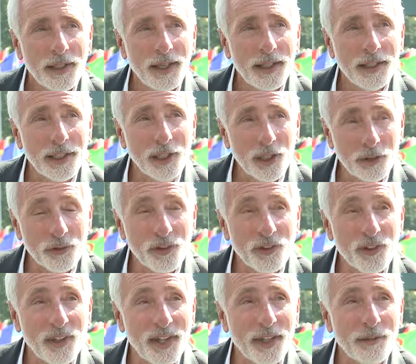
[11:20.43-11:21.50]
and the countries
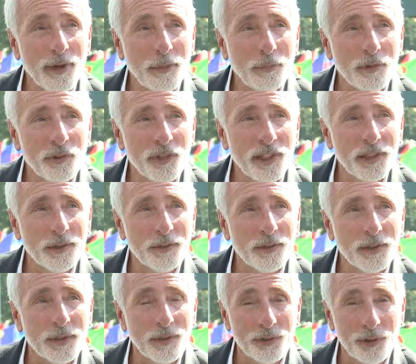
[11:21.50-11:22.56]
that they represent
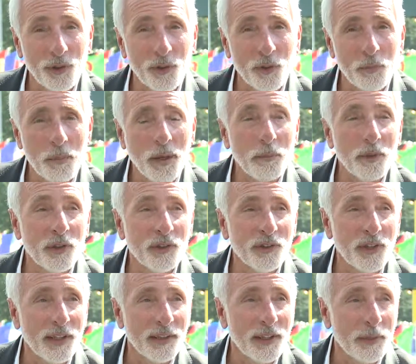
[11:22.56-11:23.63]
feel as though the memories that